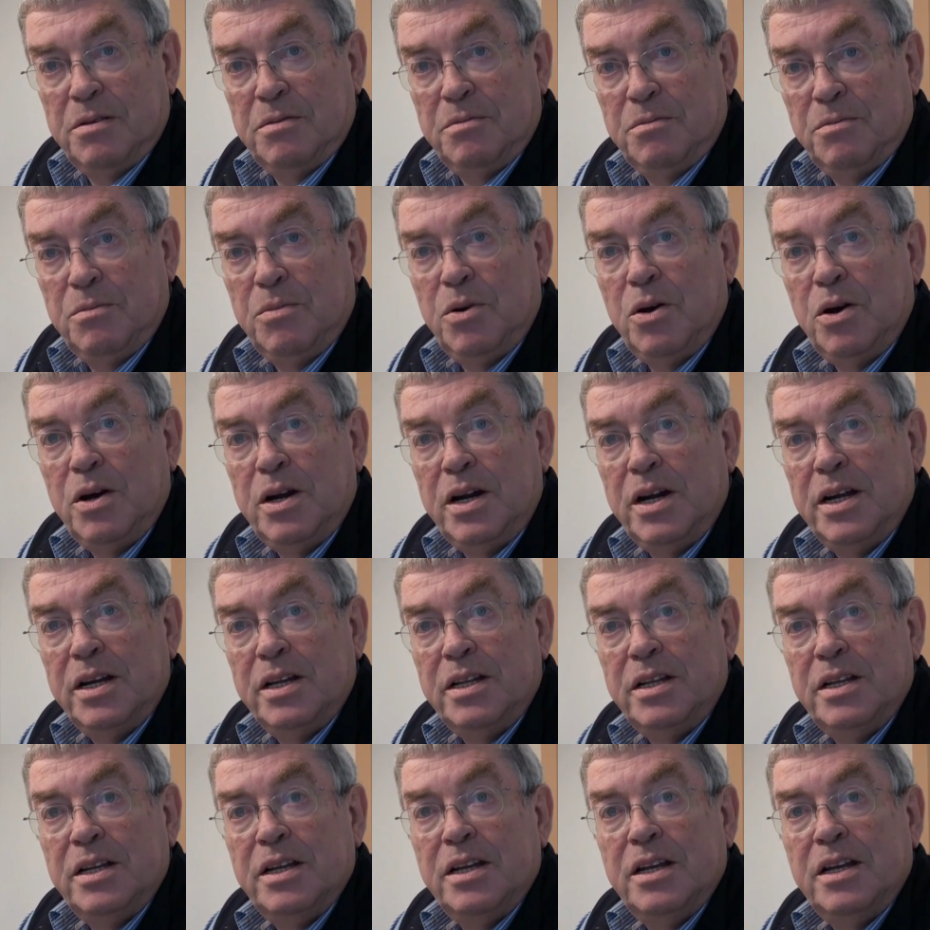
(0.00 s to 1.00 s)
boil
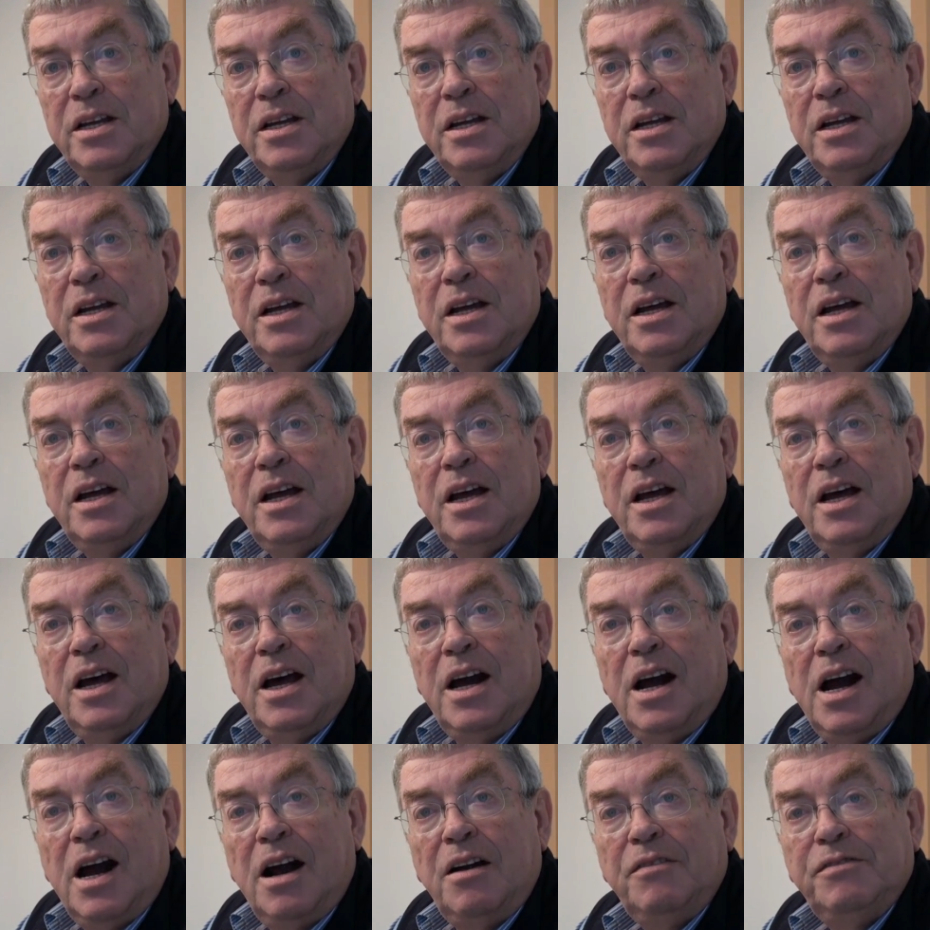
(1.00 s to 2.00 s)
it,
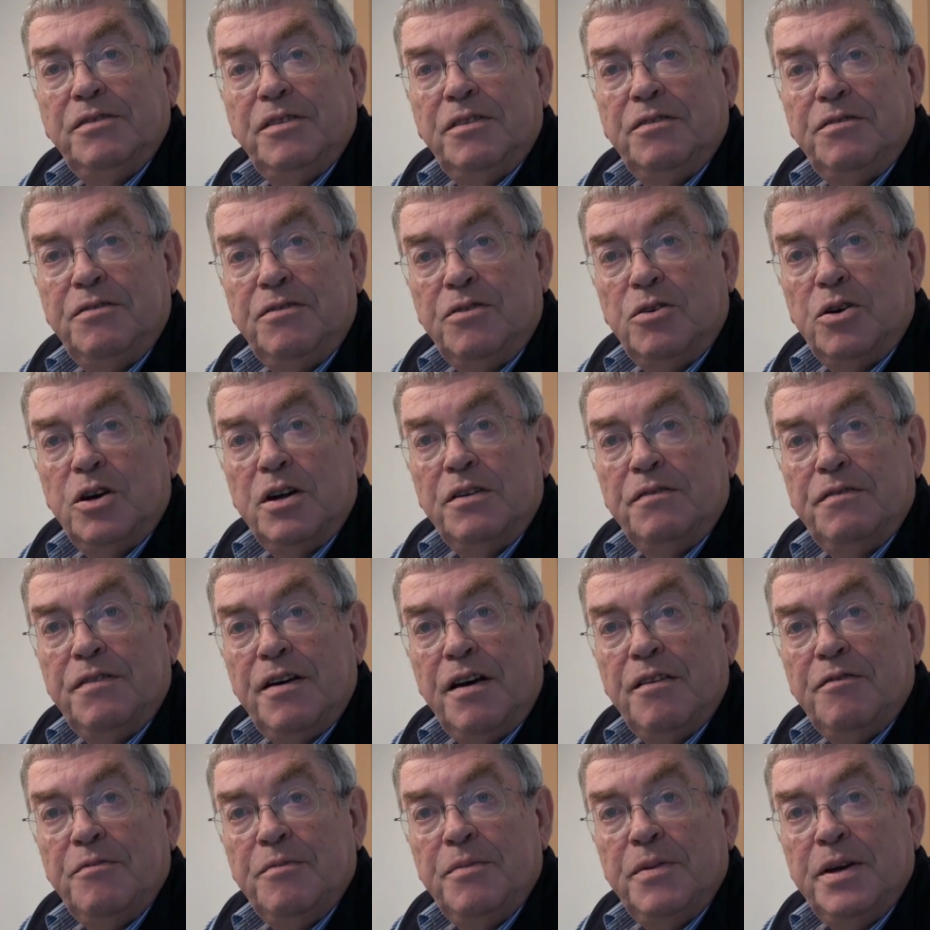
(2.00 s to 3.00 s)
after
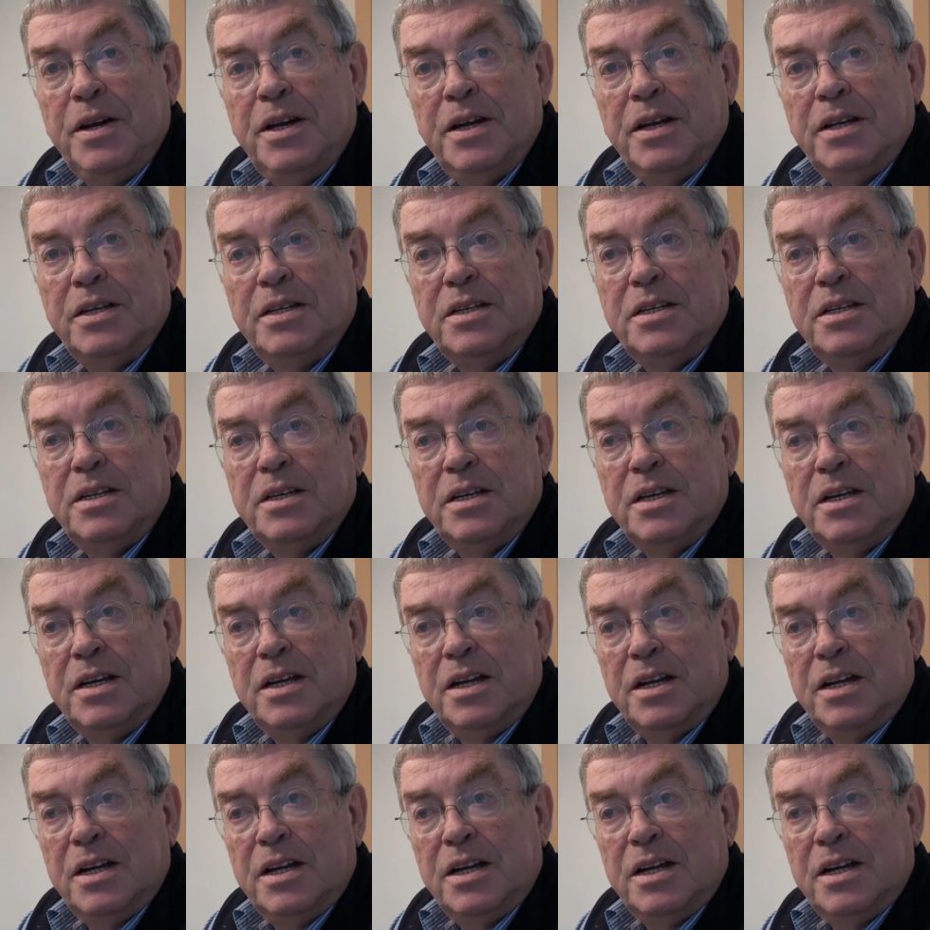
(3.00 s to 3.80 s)
45 minutes,